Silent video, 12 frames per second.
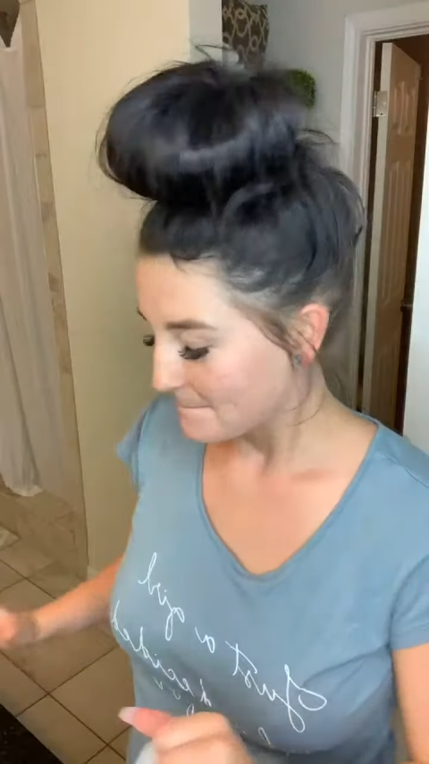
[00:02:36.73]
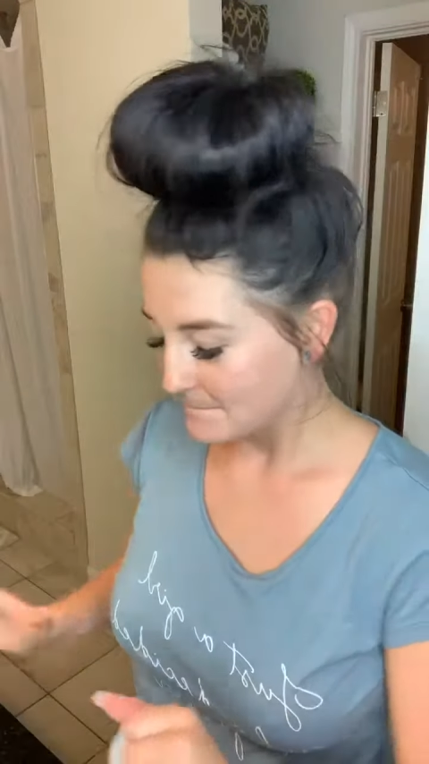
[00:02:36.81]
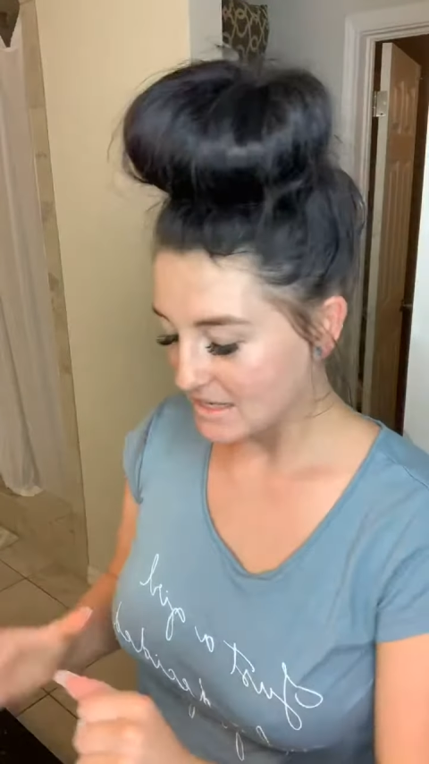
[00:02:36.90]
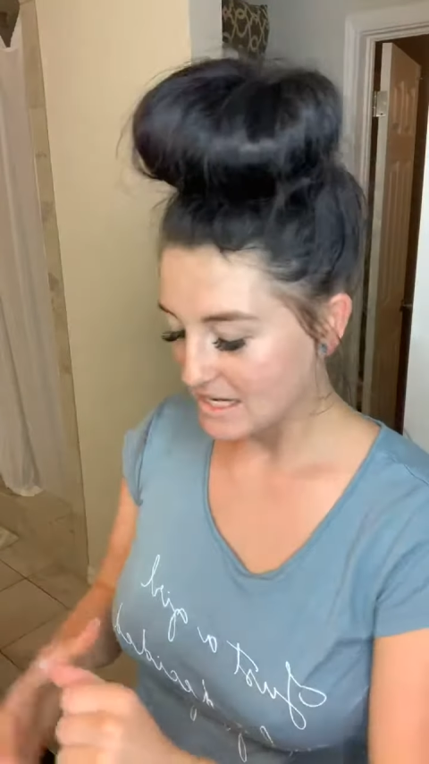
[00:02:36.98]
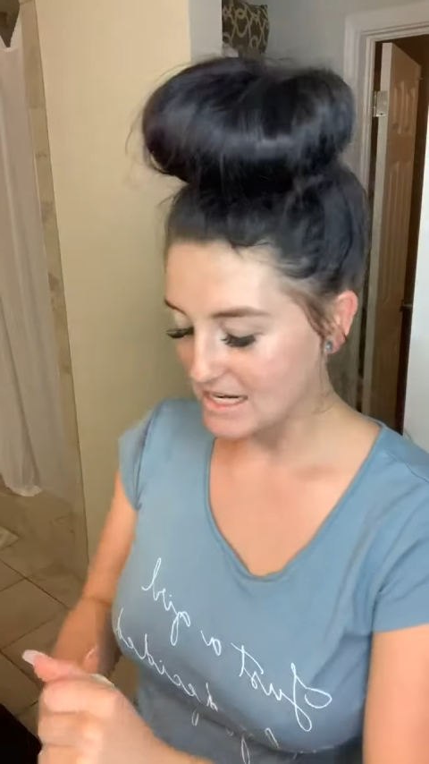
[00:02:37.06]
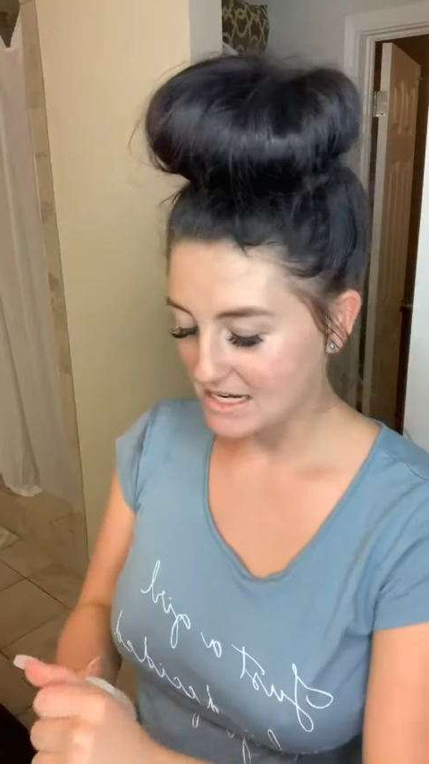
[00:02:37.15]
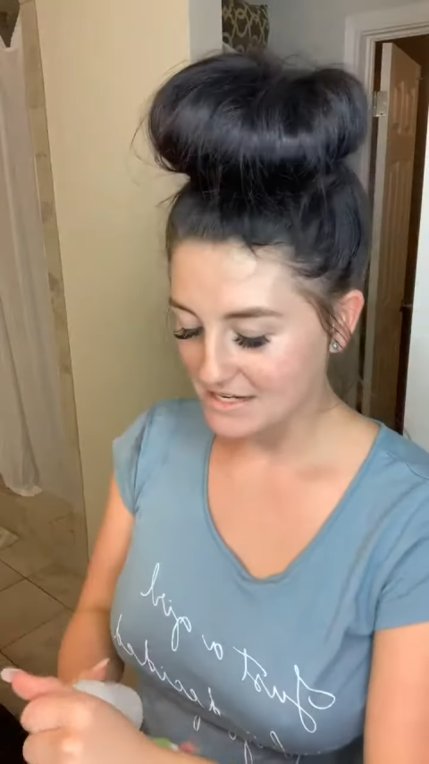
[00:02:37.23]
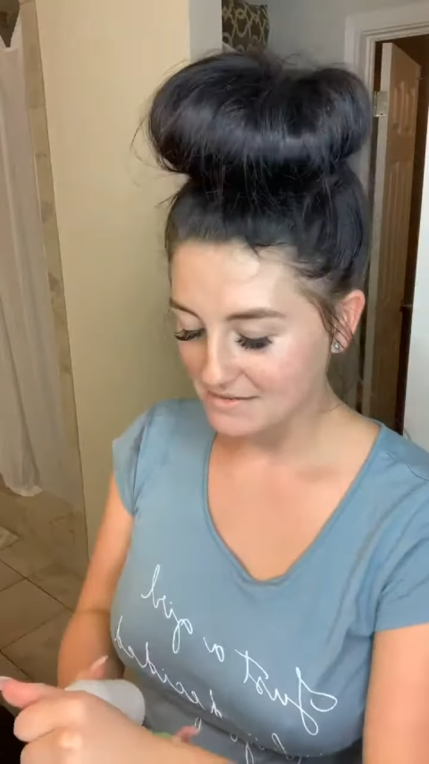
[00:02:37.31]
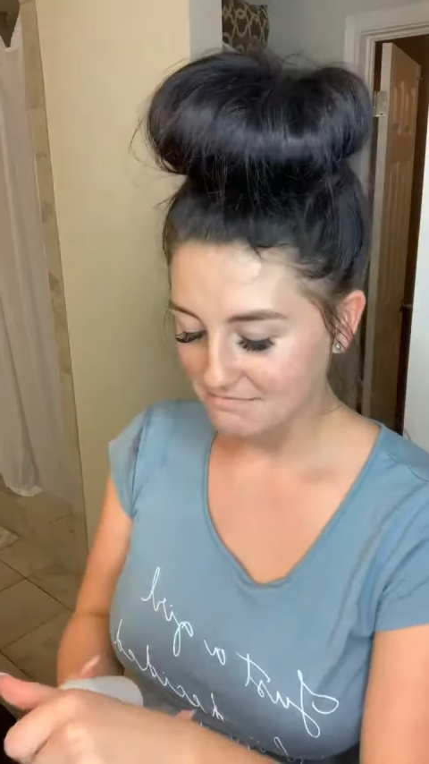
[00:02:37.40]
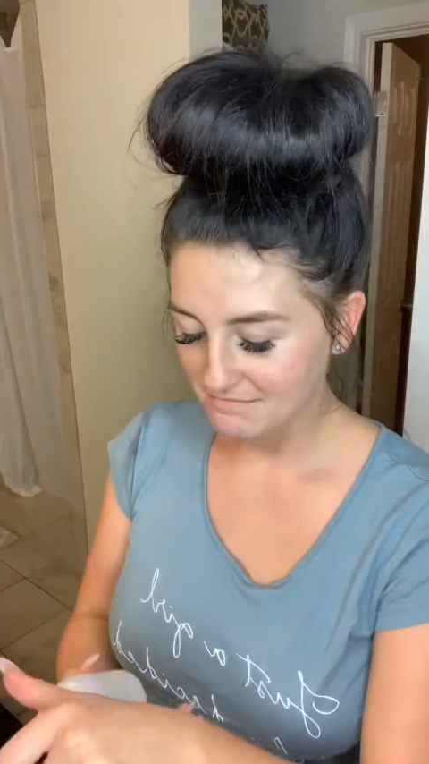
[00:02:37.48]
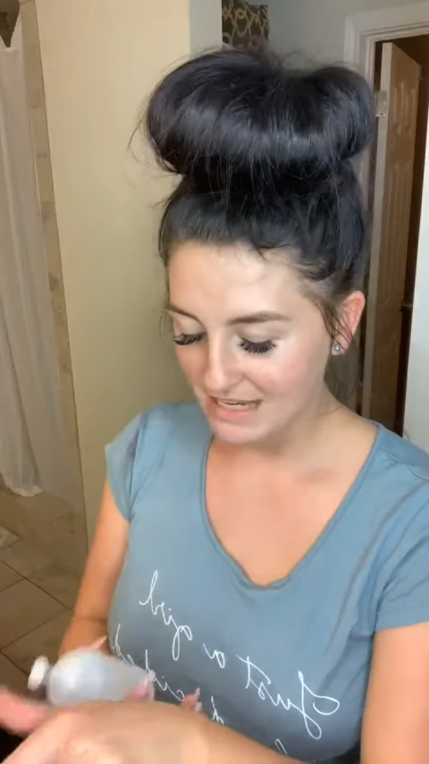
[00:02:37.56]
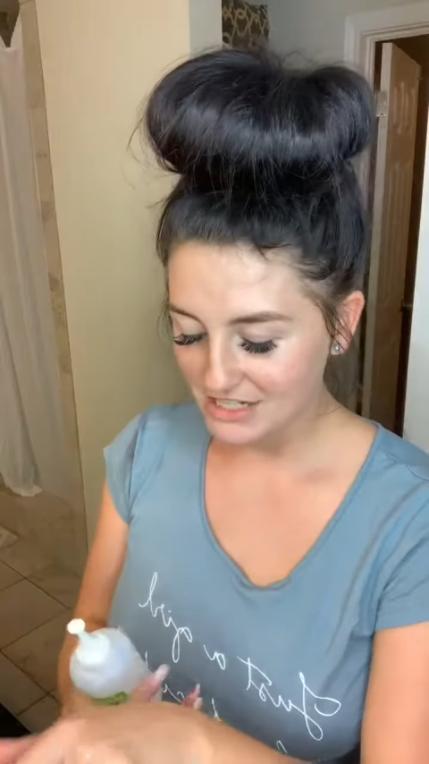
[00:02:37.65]
But
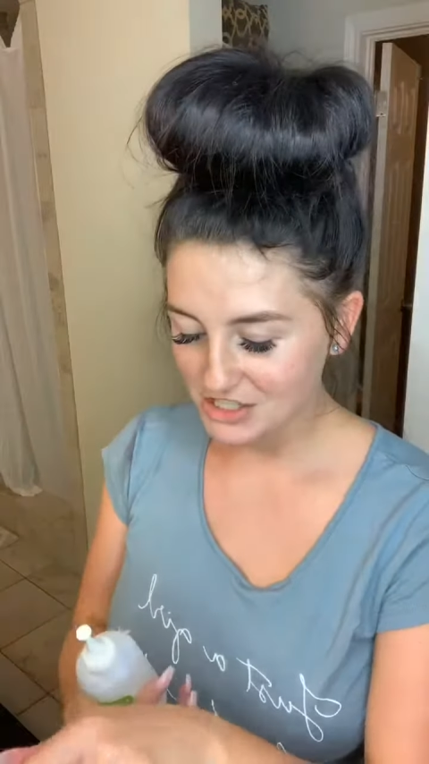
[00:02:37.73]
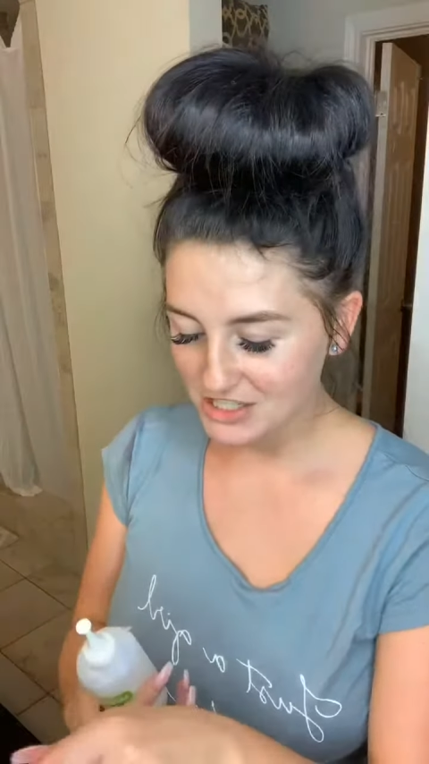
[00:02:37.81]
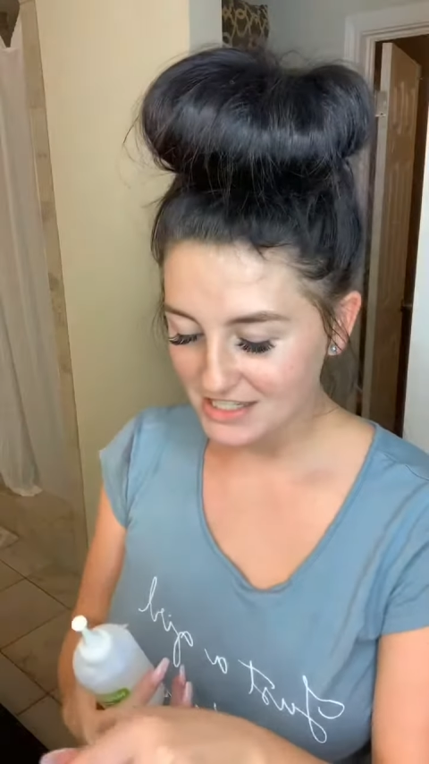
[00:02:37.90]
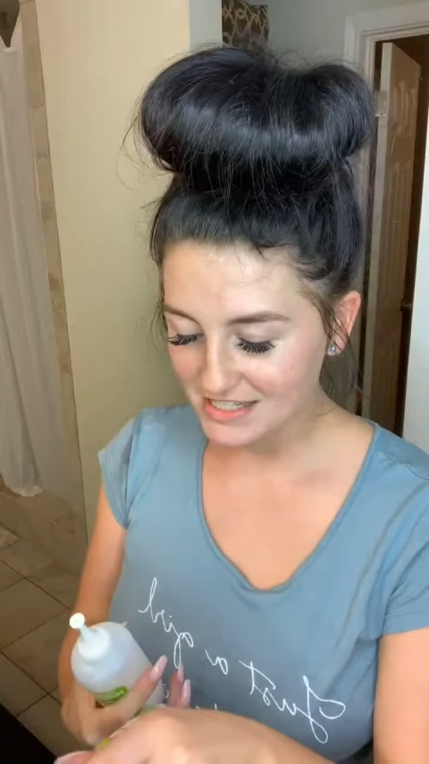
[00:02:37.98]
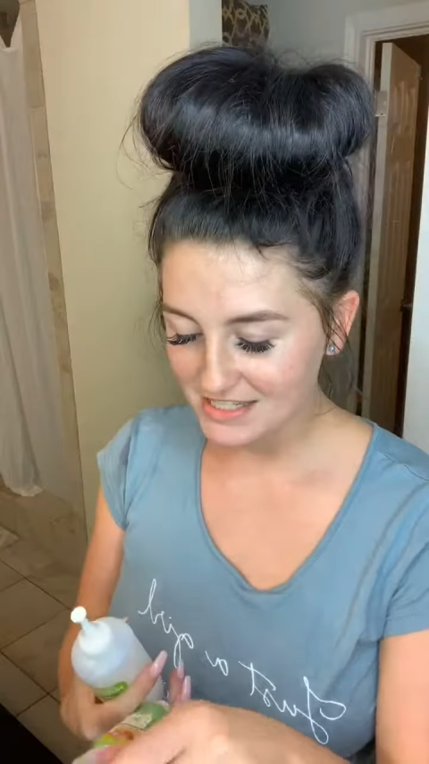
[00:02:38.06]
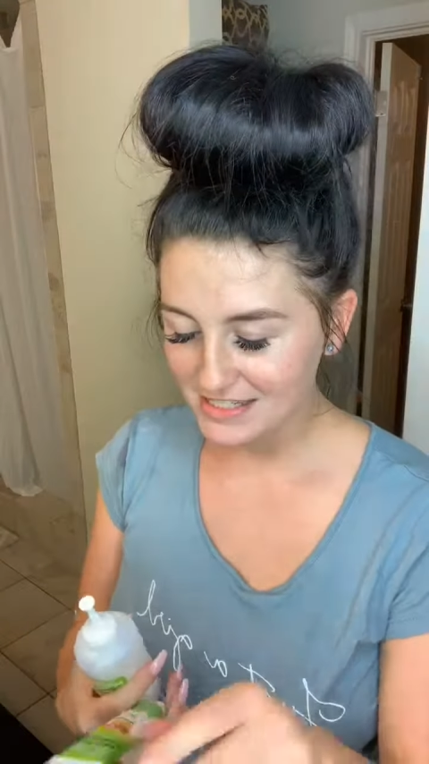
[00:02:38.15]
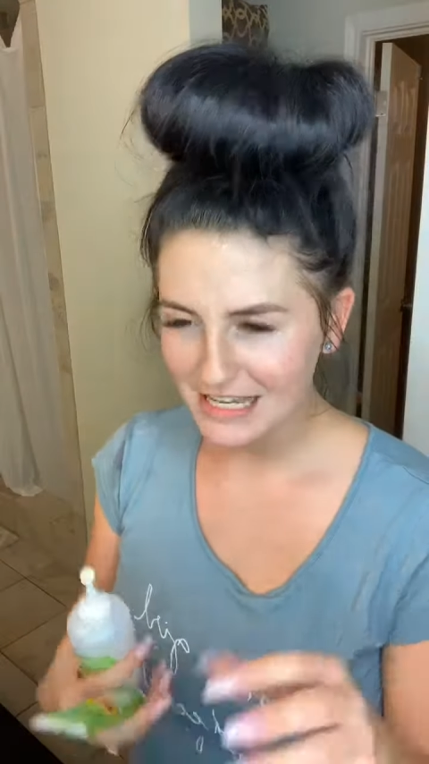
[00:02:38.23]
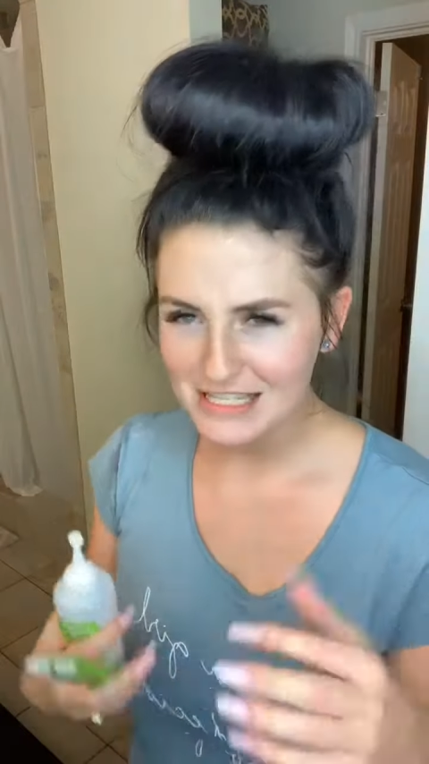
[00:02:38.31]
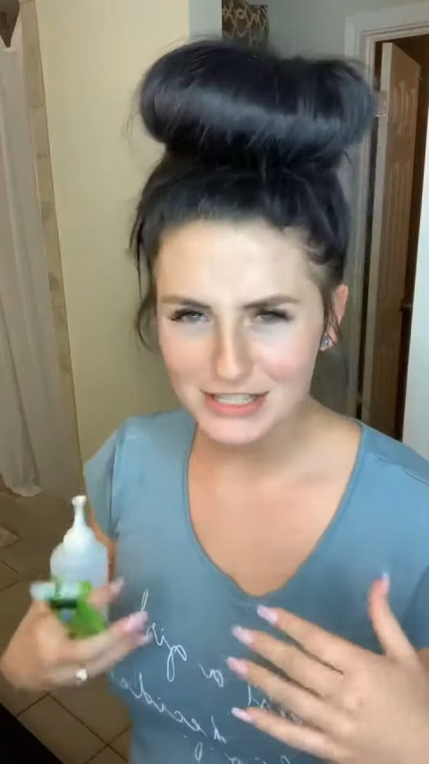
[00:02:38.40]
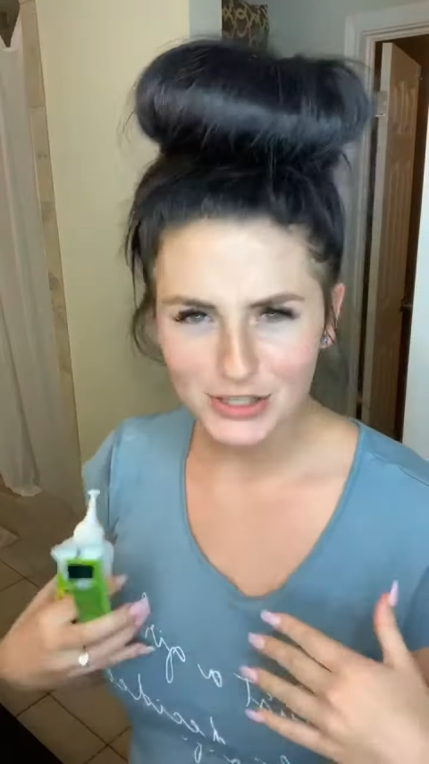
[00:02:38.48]
it's